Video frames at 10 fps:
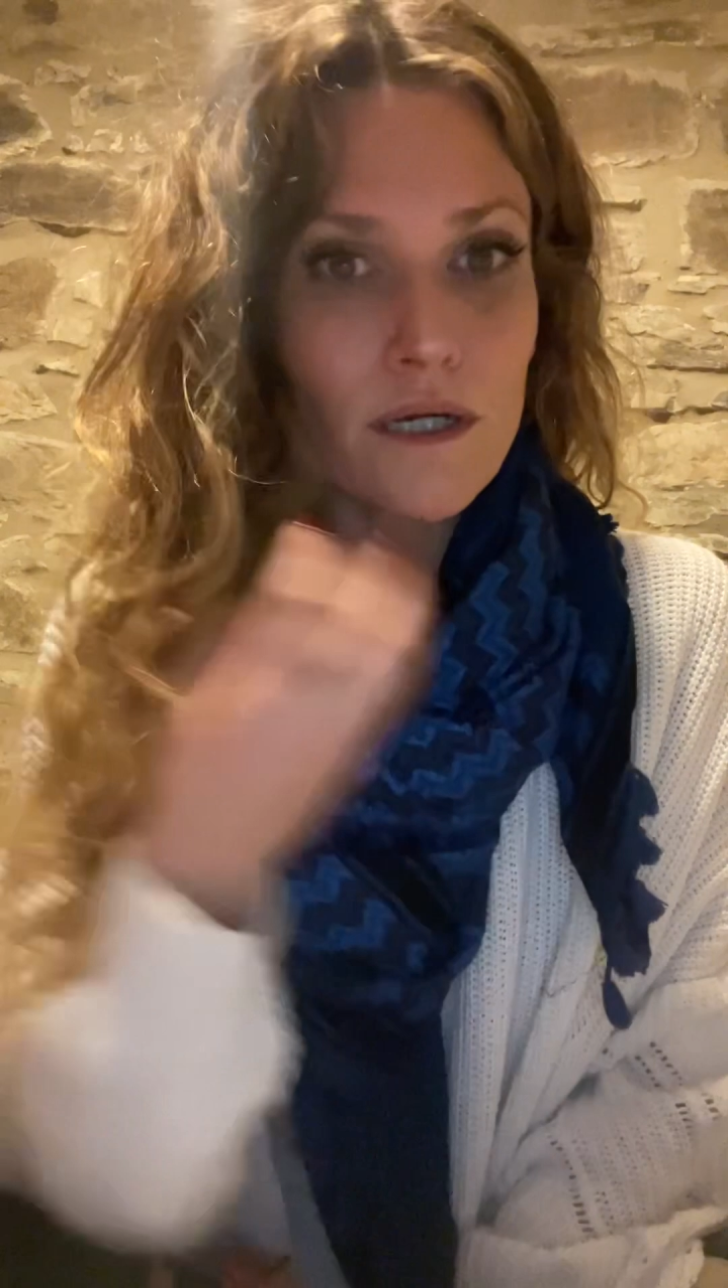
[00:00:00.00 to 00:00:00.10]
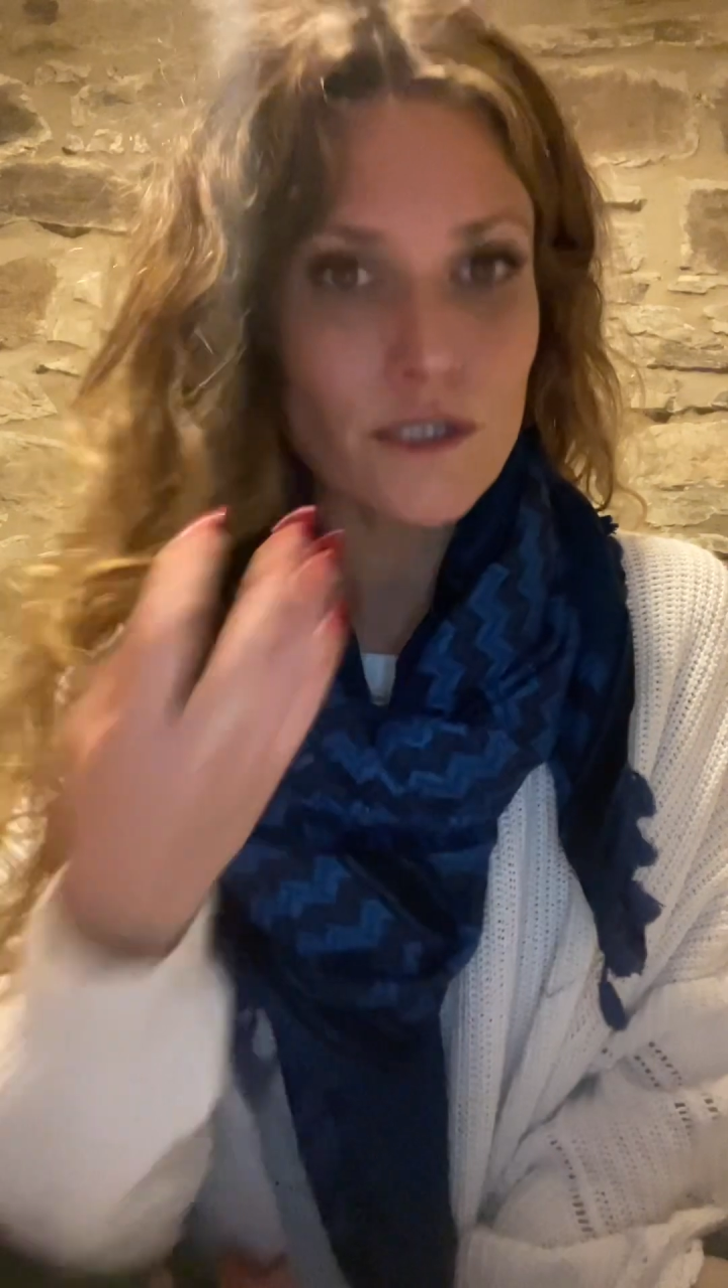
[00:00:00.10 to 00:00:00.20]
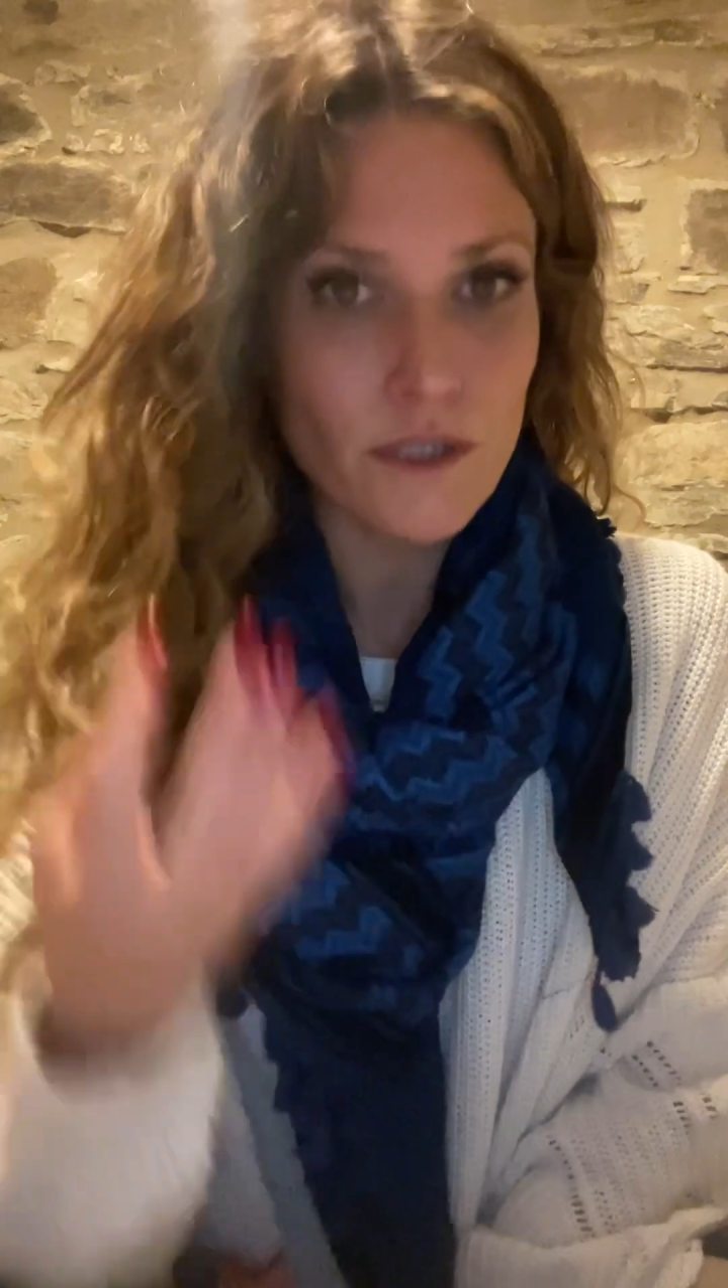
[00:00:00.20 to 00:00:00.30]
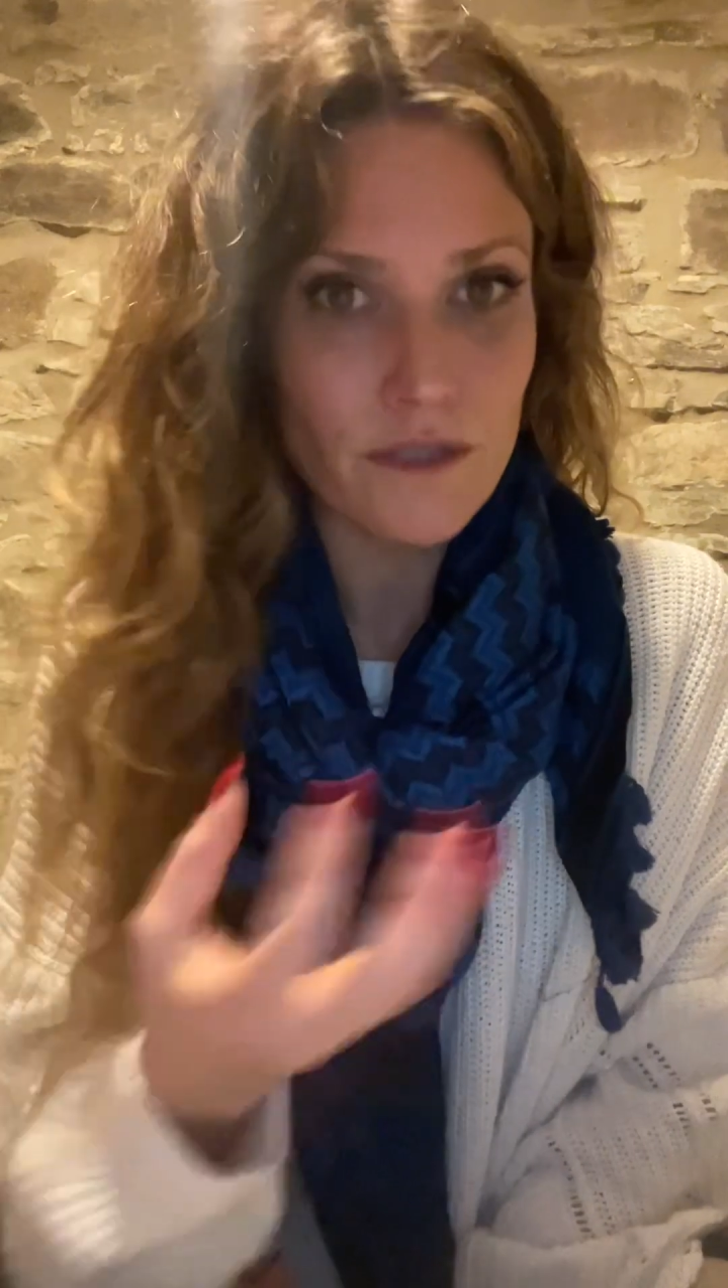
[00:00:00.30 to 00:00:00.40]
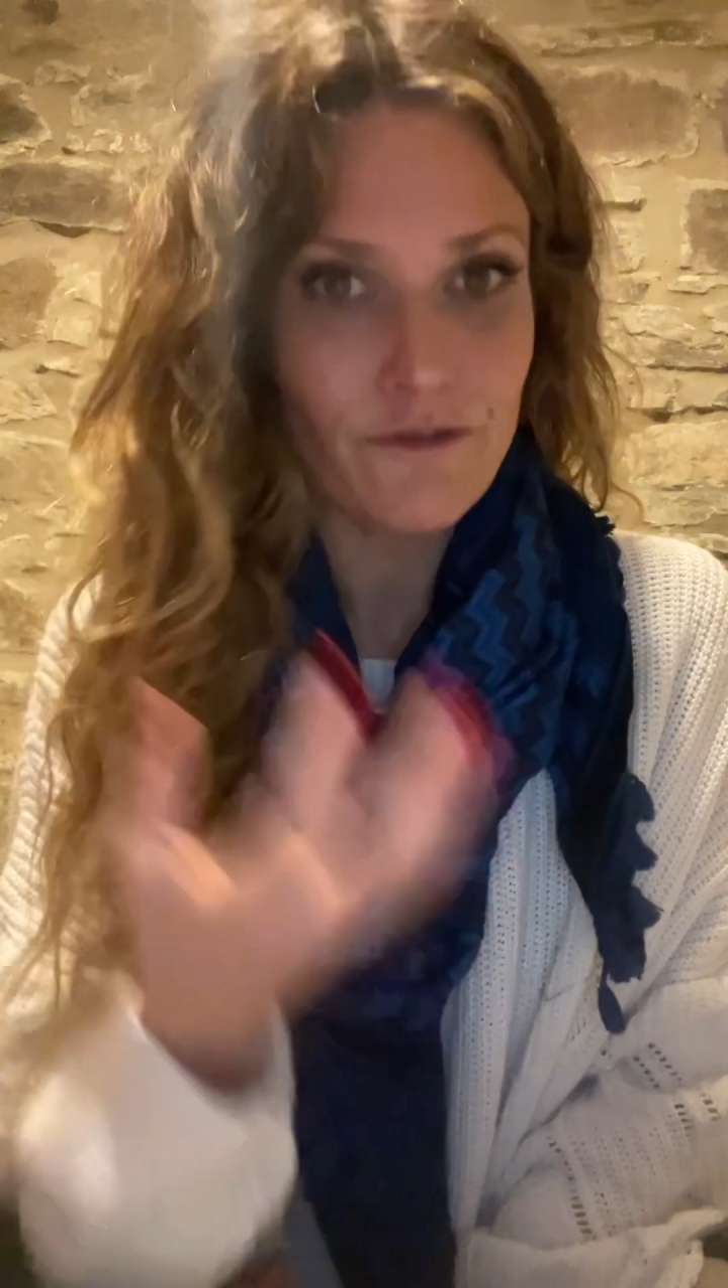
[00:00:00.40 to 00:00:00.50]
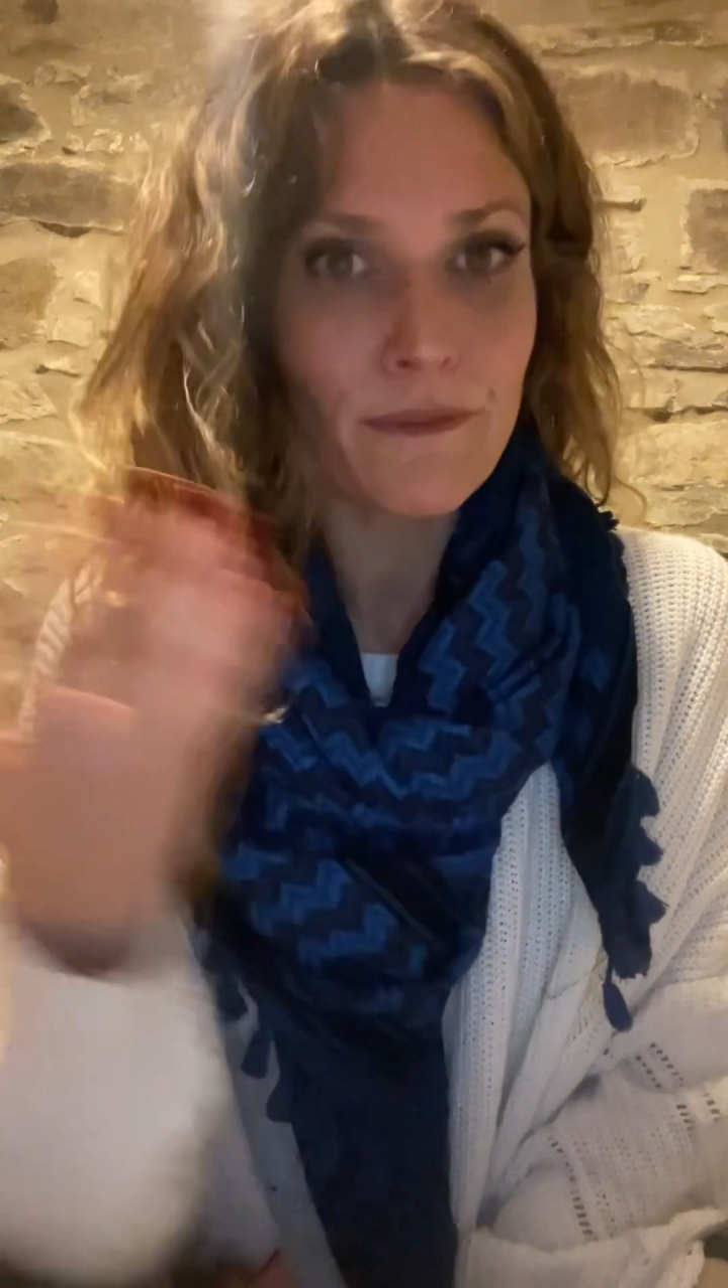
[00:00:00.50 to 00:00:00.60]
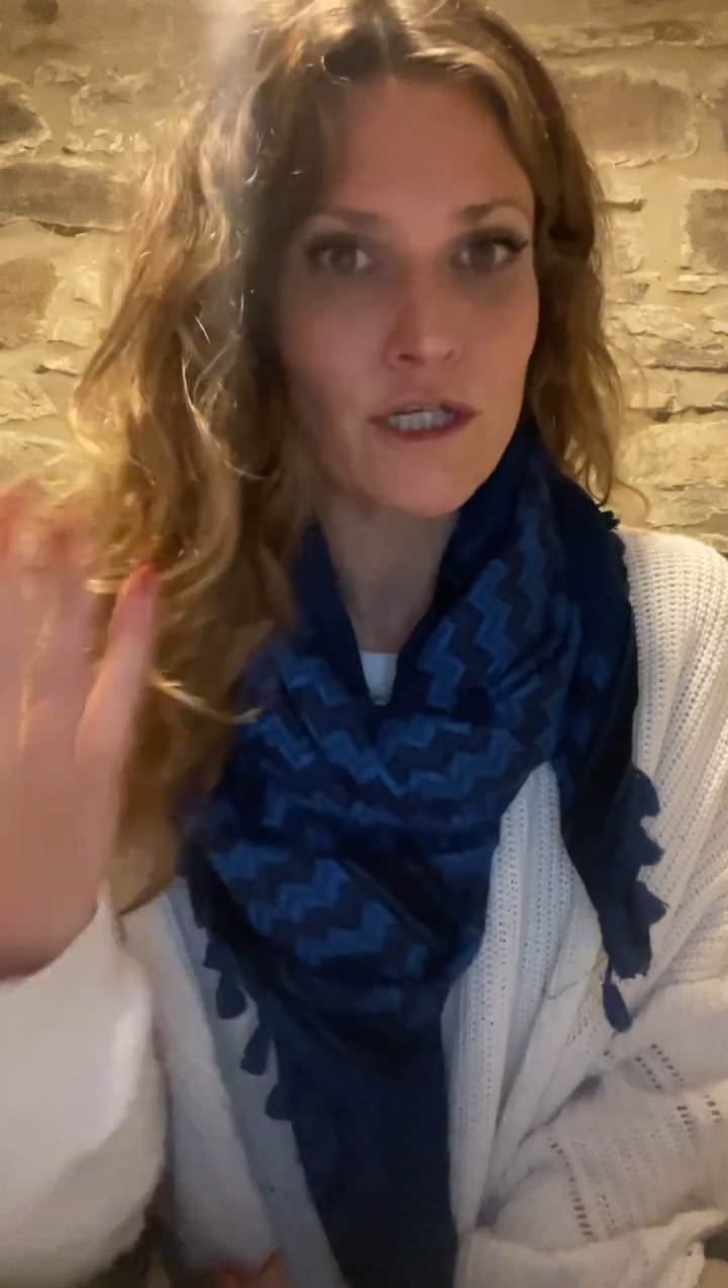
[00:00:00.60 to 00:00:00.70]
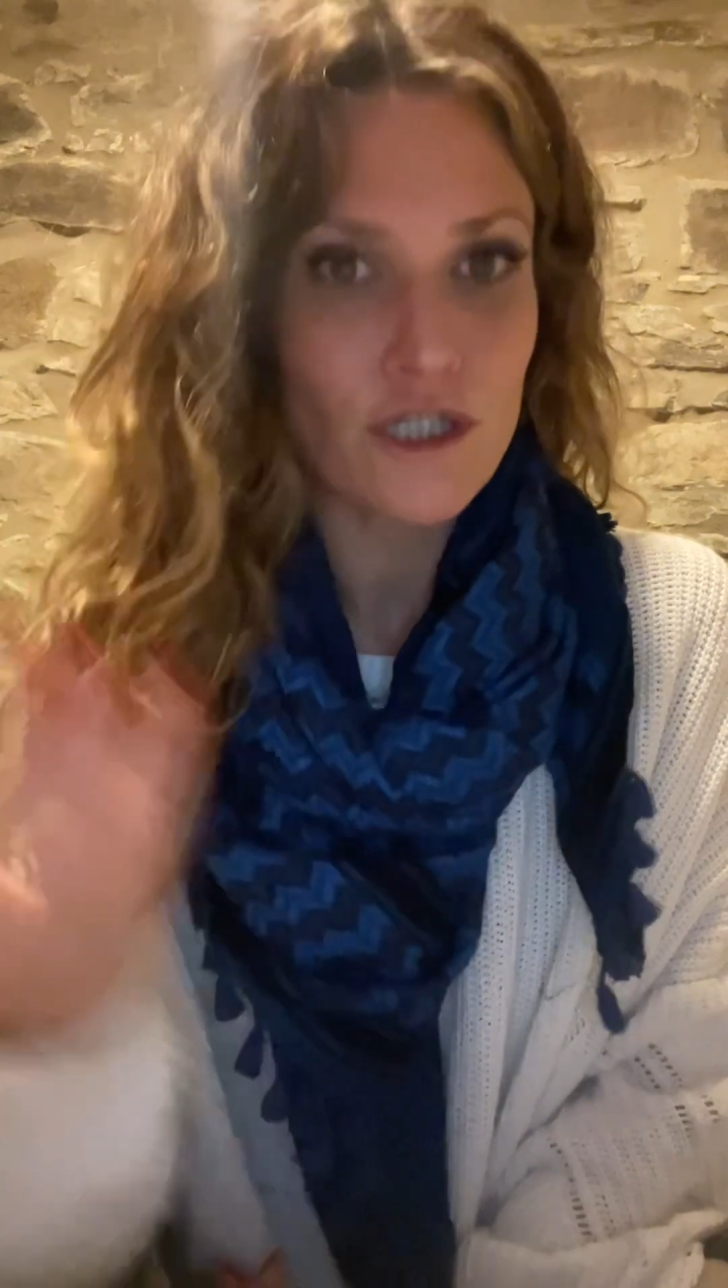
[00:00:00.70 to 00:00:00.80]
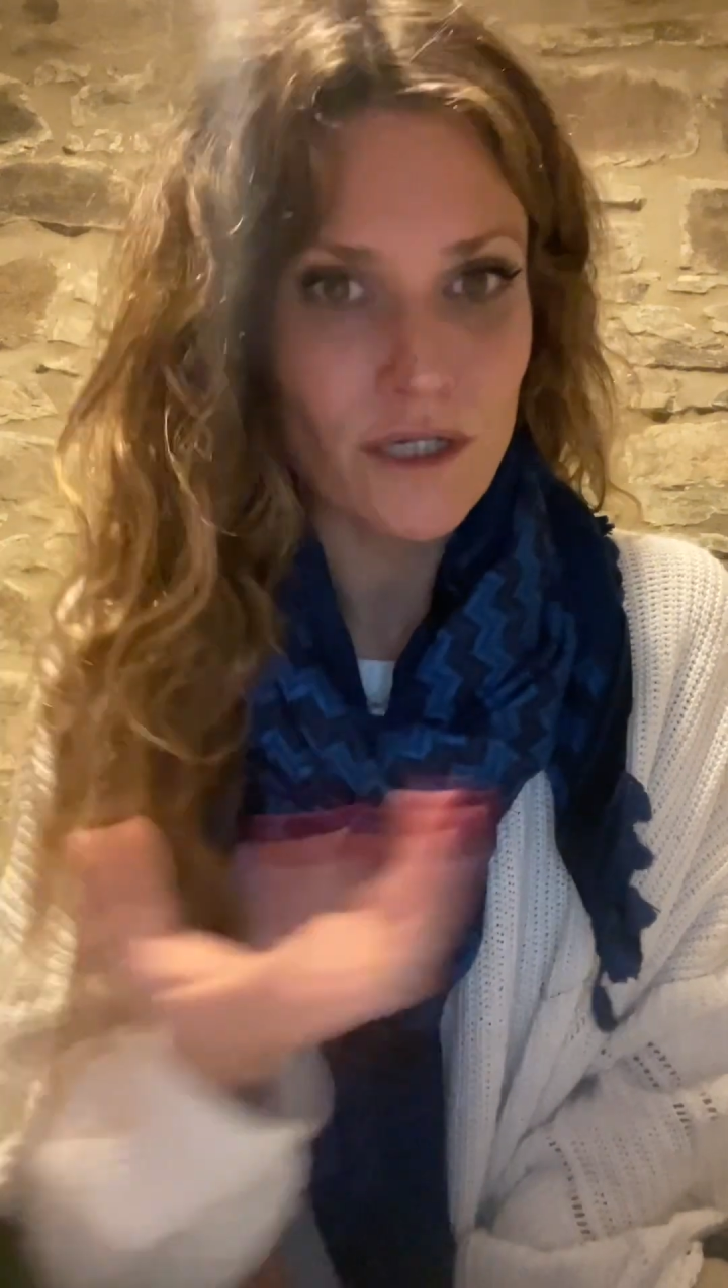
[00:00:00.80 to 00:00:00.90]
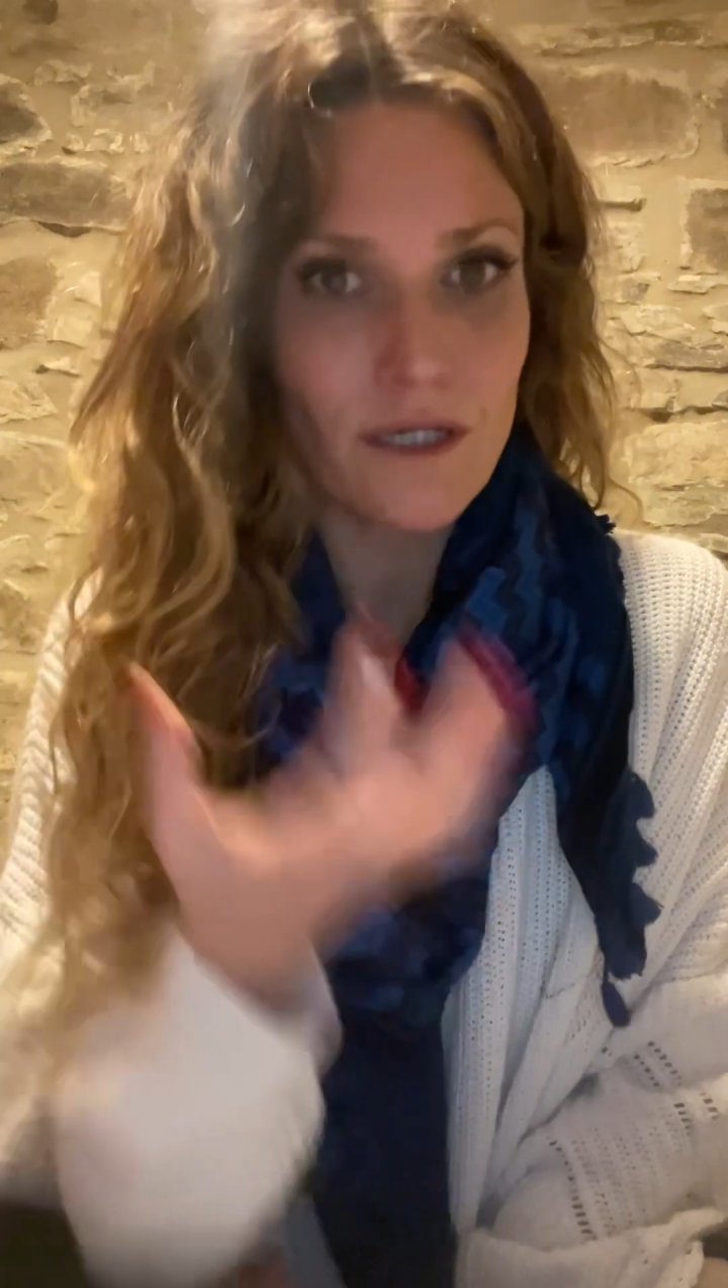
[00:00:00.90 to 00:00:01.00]

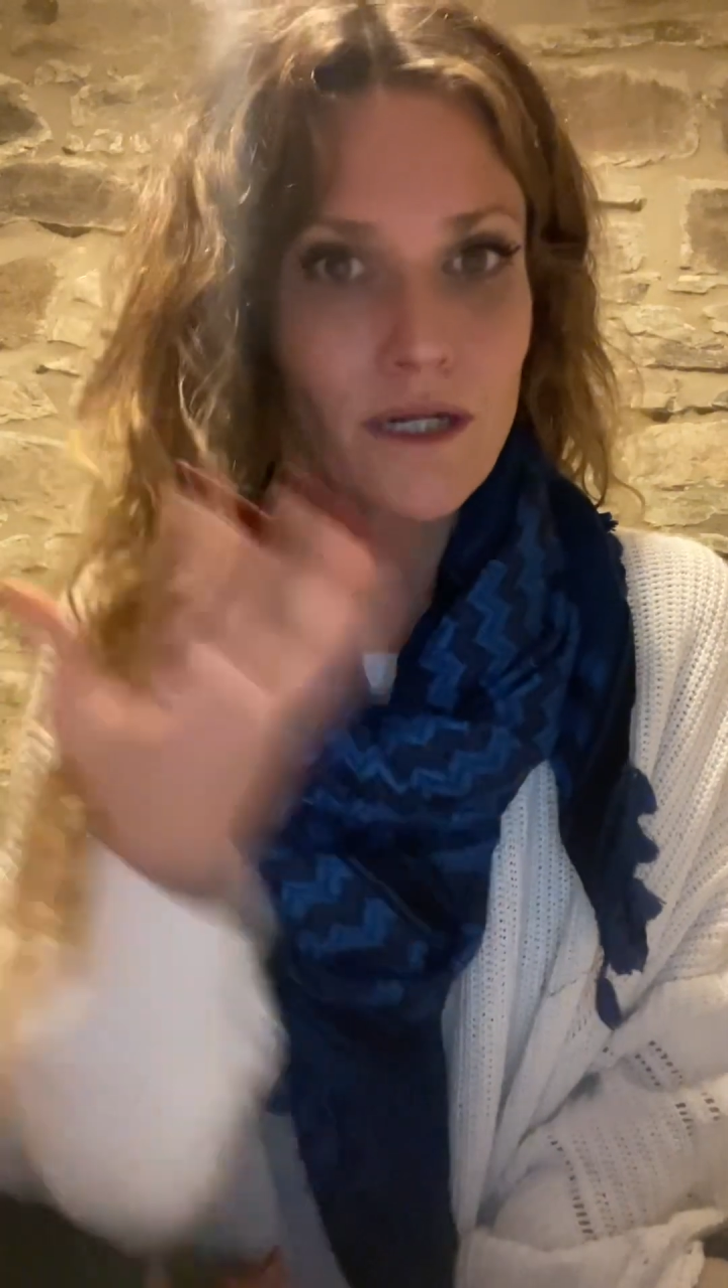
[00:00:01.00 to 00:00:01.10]
transformation and